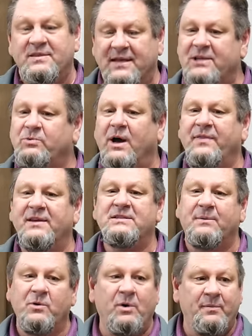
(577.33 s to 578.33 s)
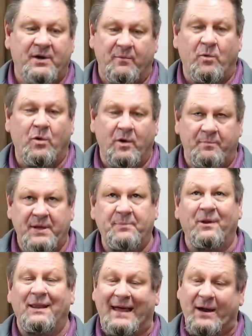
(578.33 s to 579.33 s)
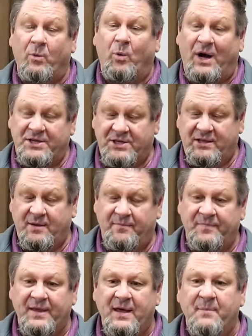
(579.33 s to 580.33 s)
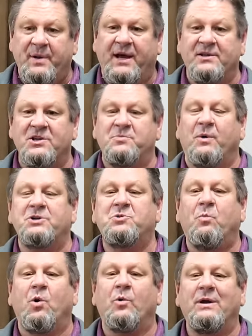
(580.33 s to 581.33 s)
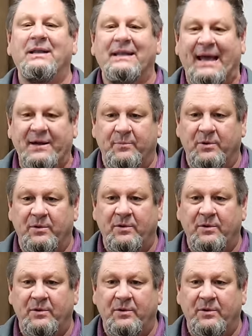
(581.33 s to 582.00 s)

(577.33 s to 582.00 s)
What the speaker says: That's why I think some of the women are more, people like watching them because it's much more relatable.